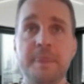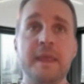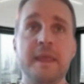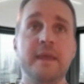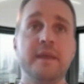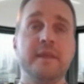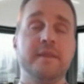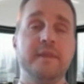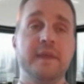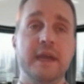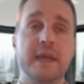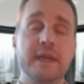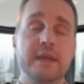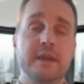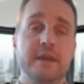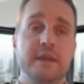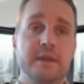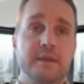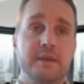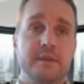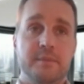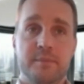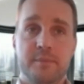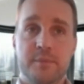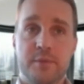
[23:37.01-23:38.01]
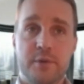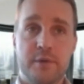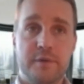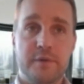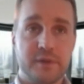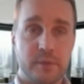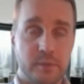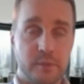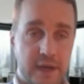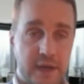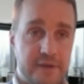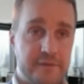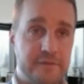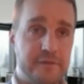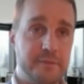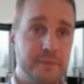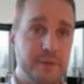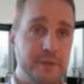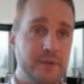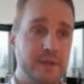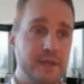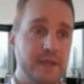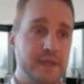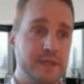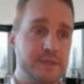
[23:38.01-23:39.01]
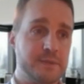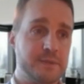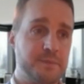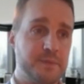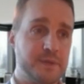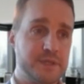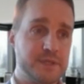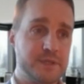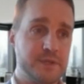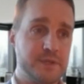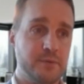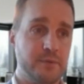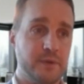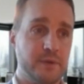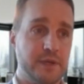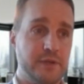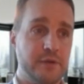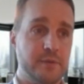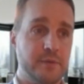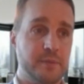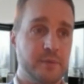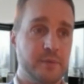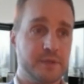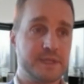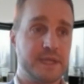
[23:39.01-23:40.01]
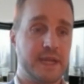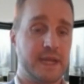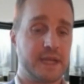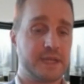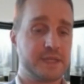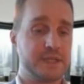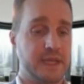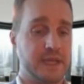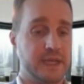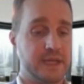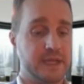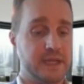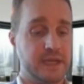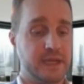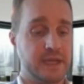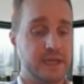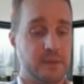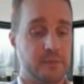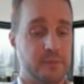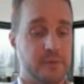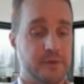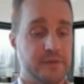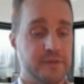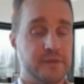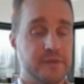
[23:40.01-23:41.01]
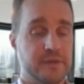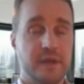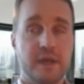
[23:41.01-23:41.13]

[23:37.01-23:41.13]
they moved away from nuclear to pursue renewables and actually ended up with